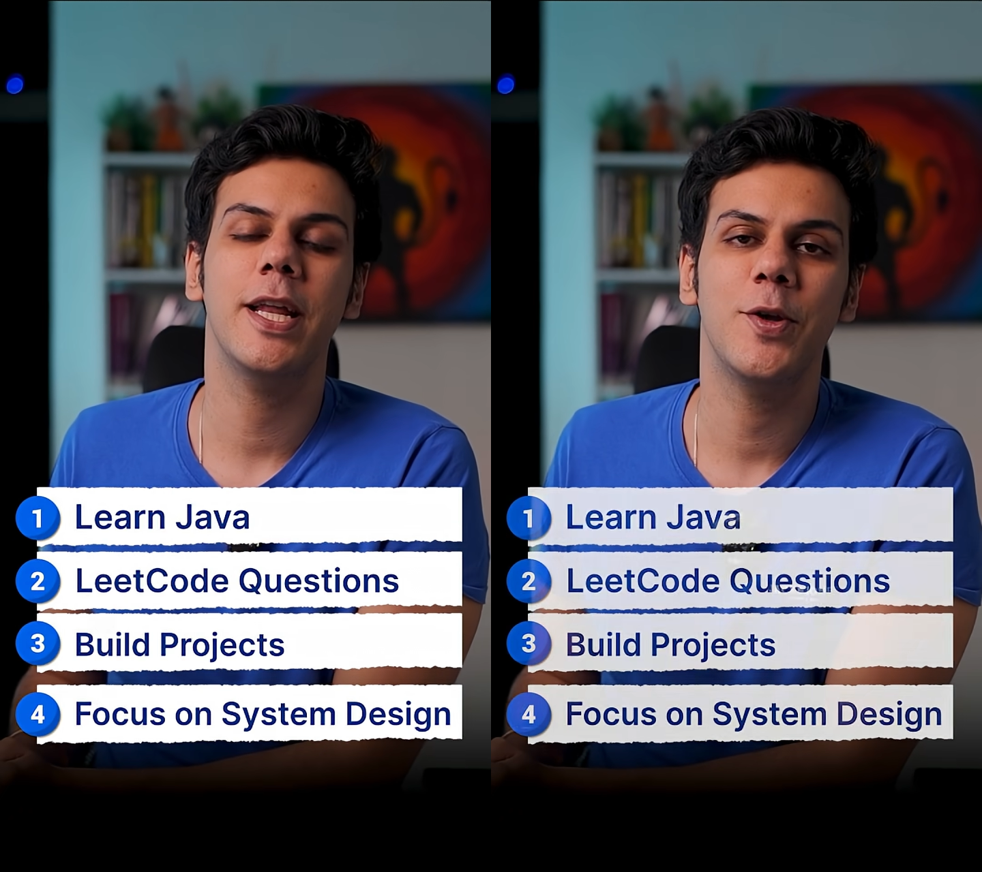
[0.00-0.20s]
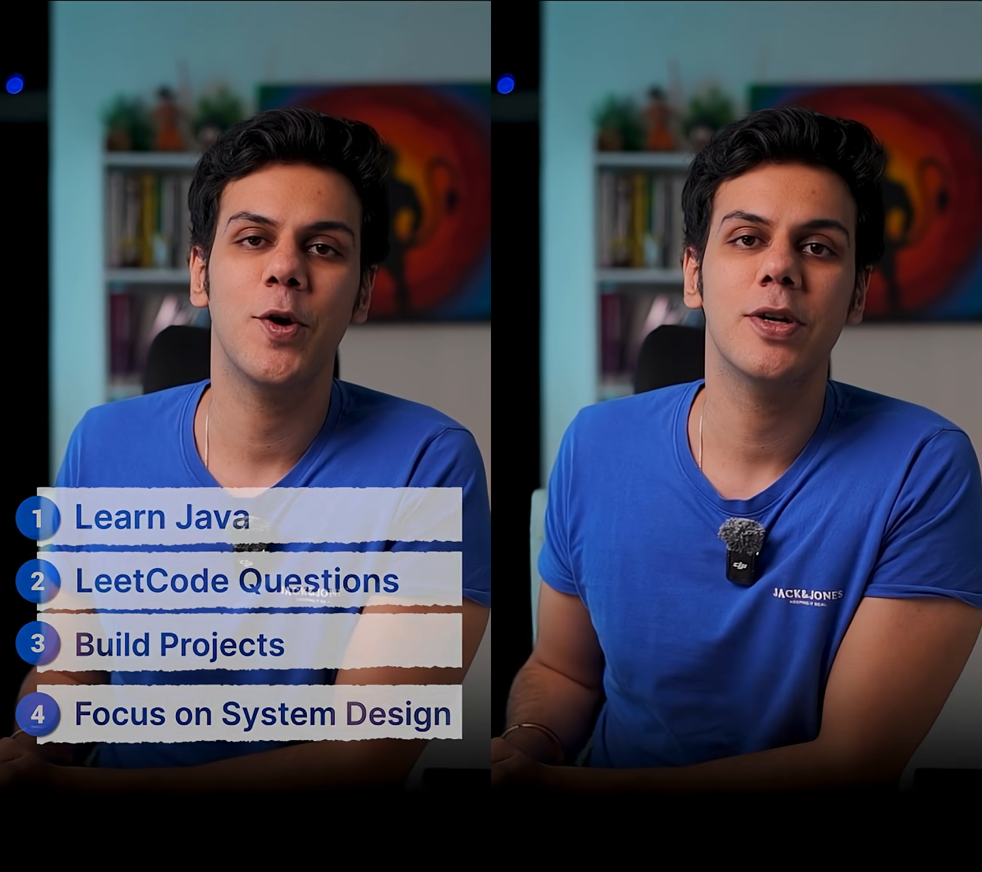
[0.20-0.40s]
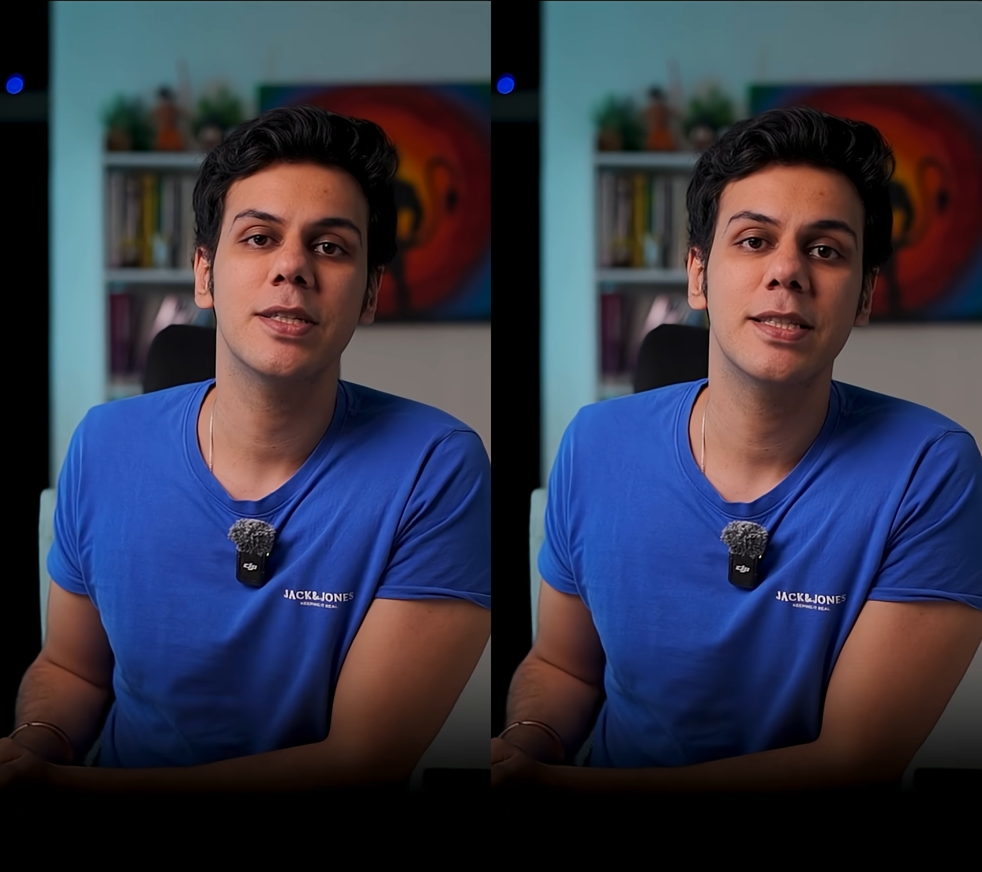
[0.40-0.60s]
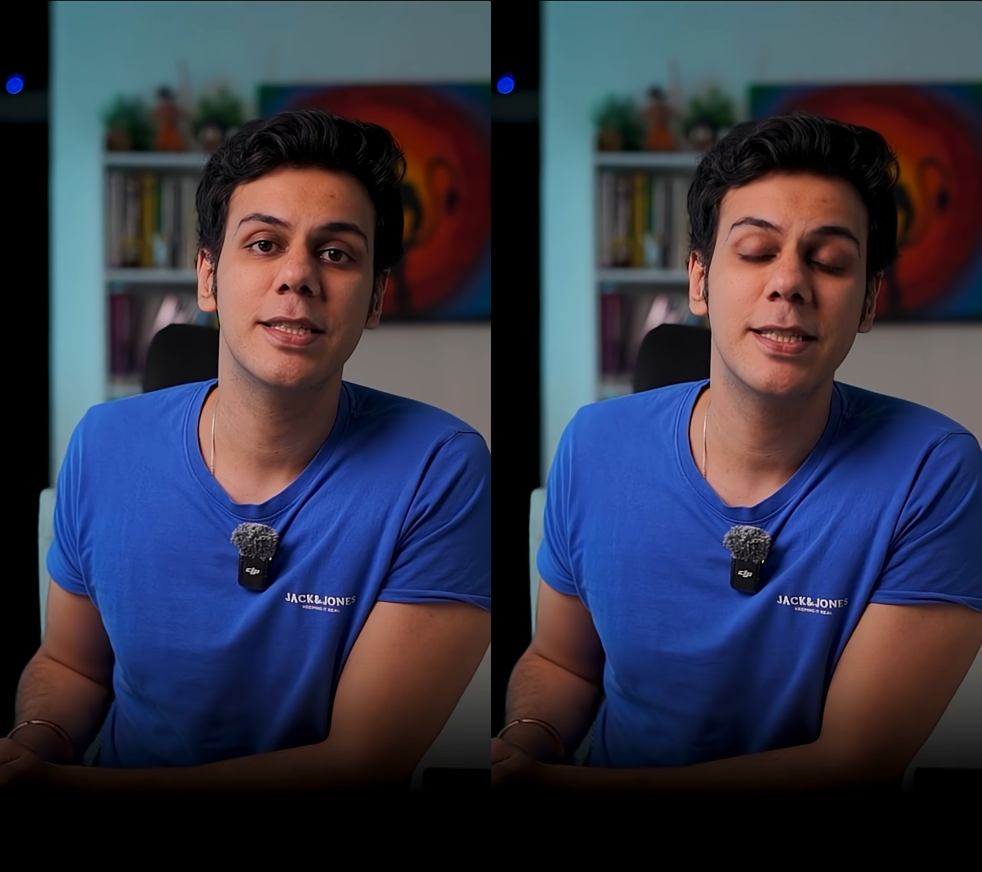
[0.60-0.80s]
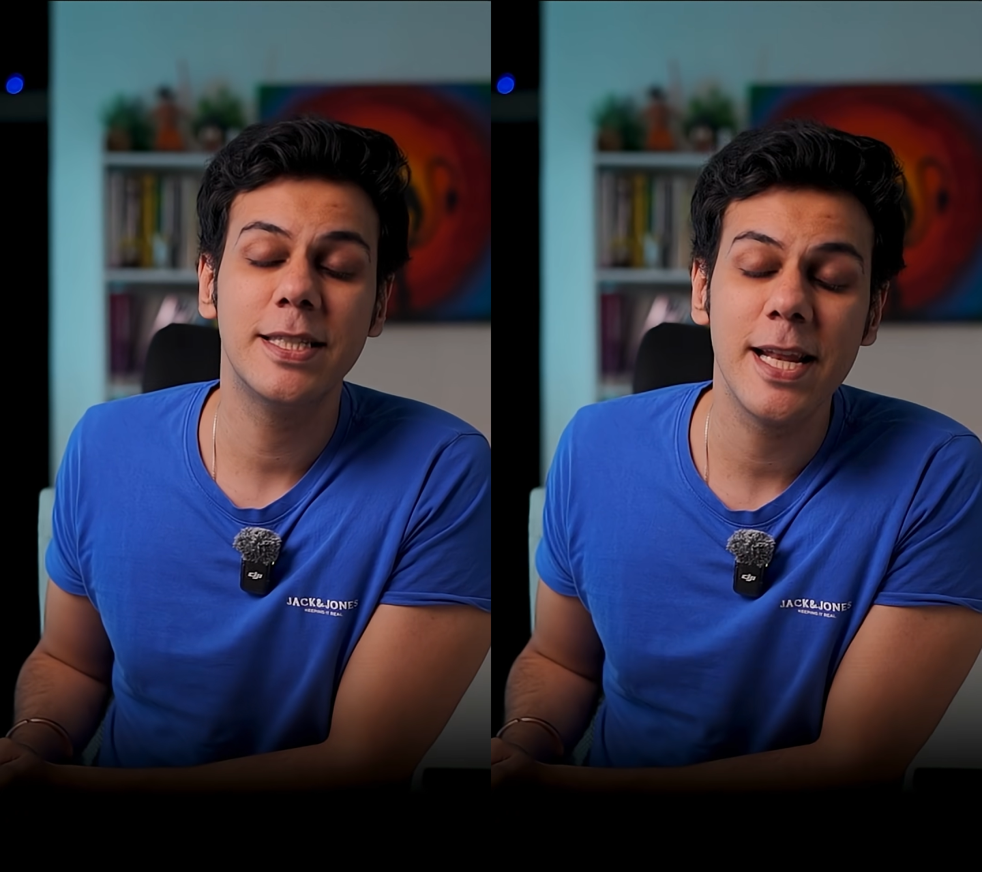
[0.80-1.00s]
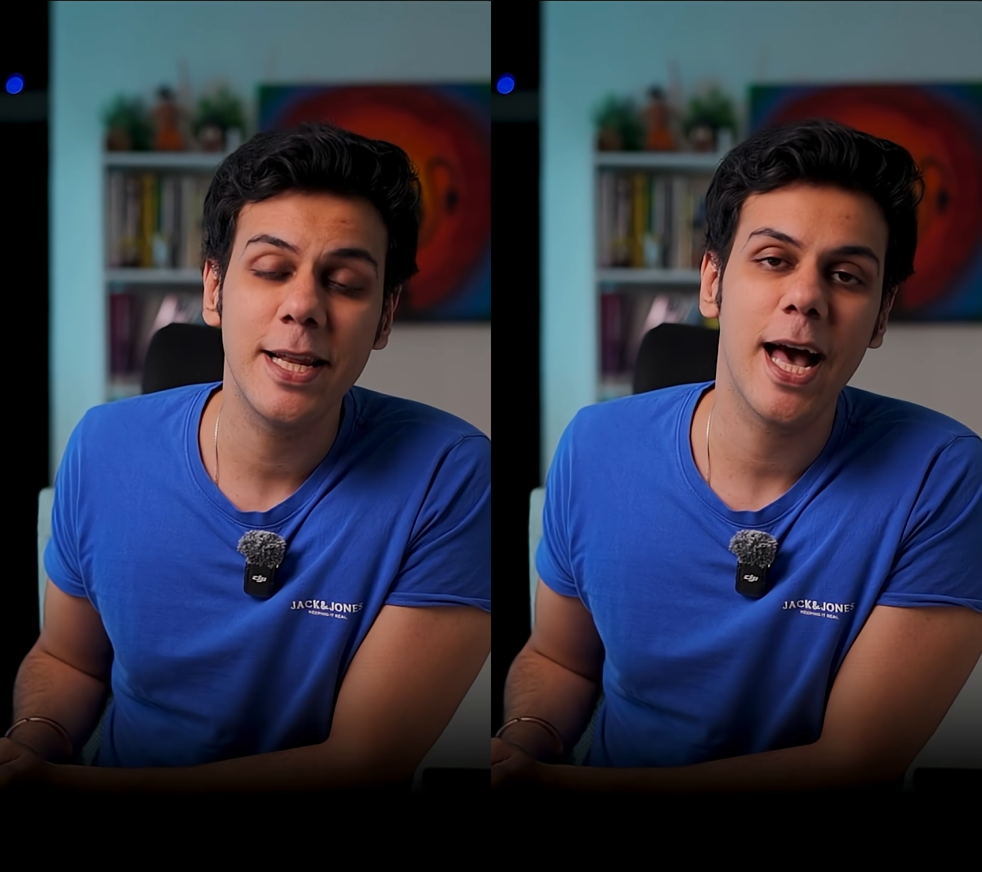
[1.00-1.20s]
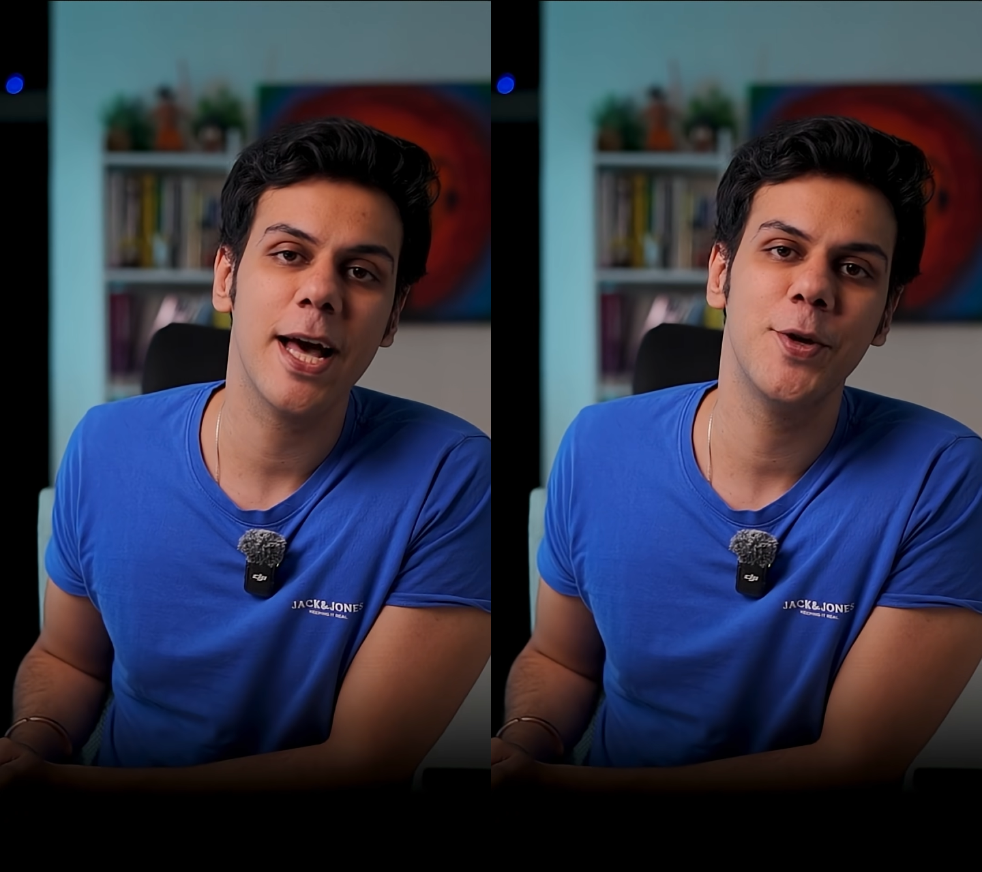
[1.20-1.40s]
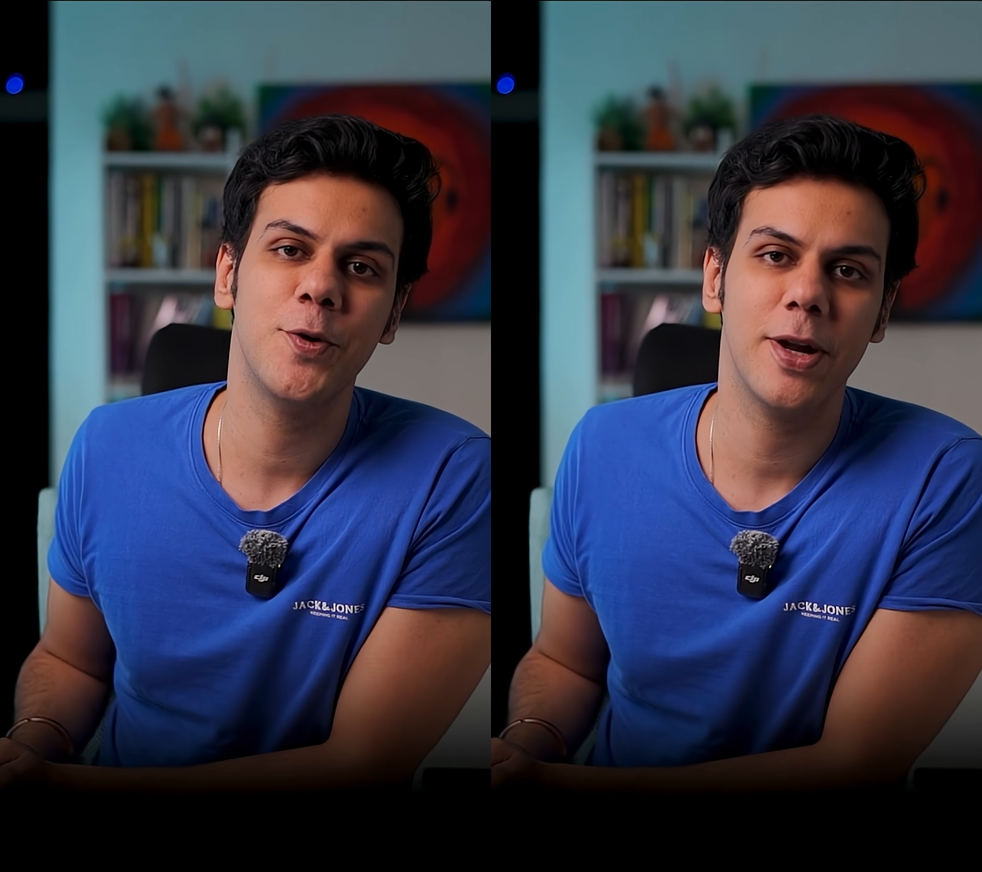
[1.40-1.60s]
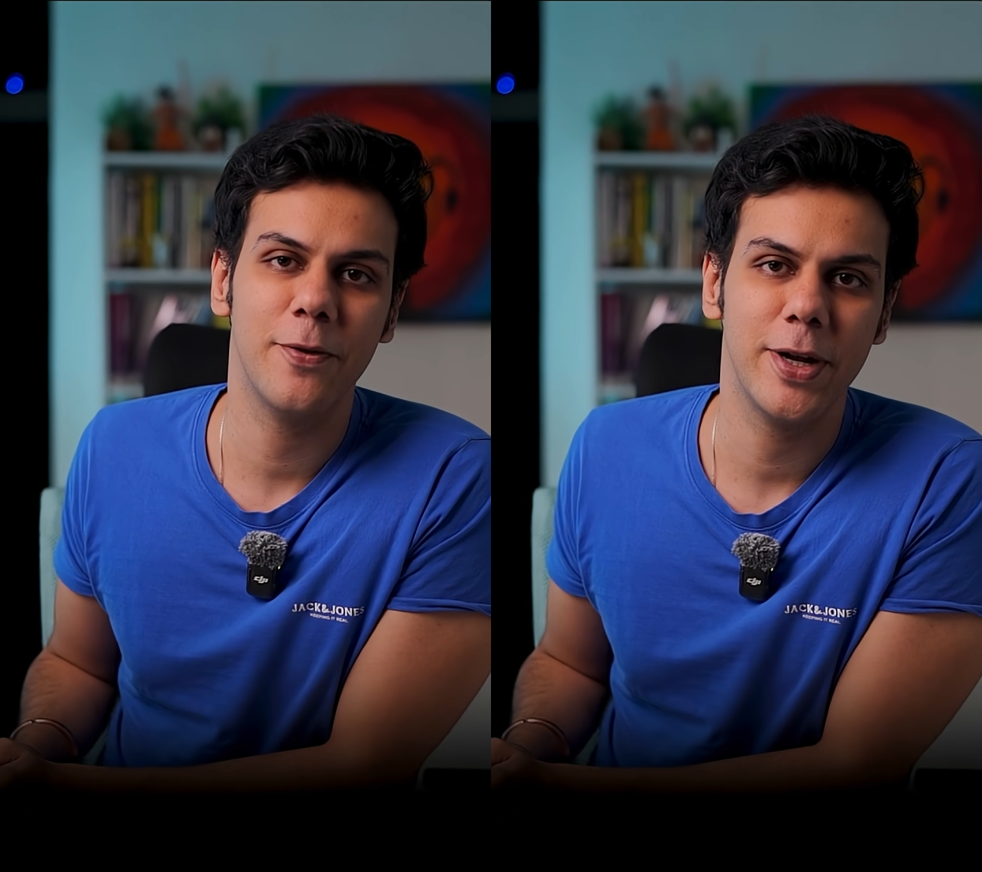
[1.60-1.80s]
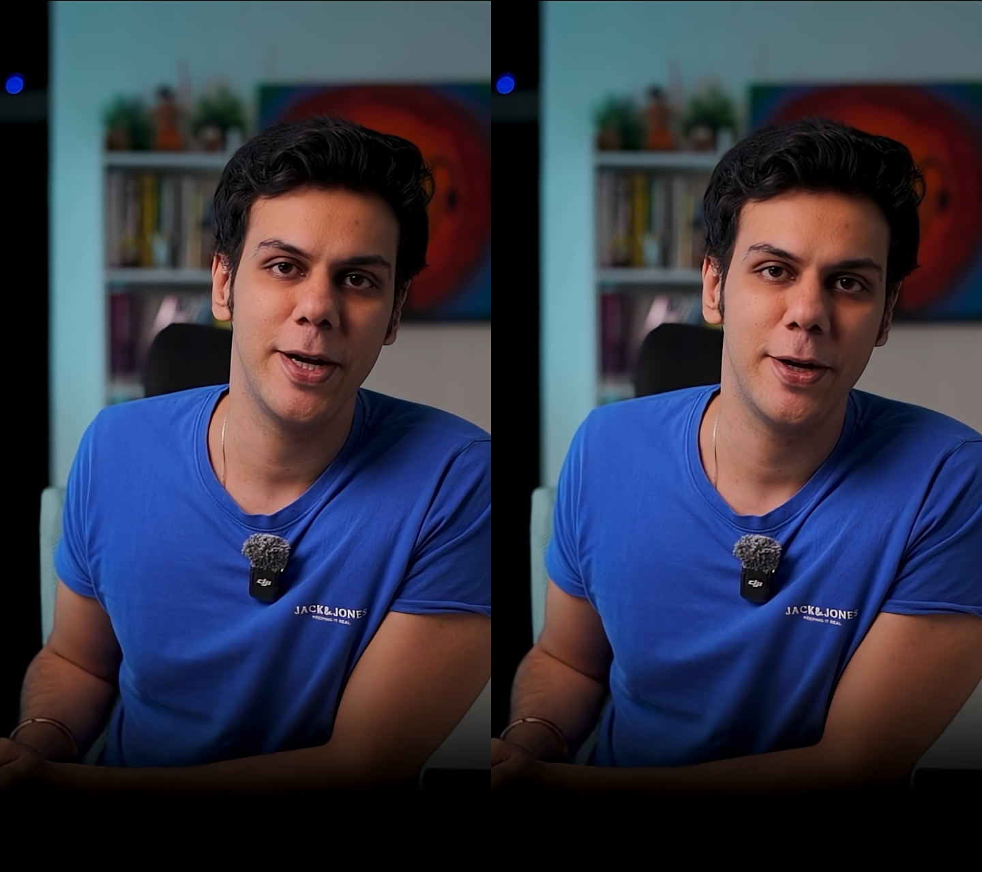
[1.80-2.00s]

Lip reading: in your scenario-driven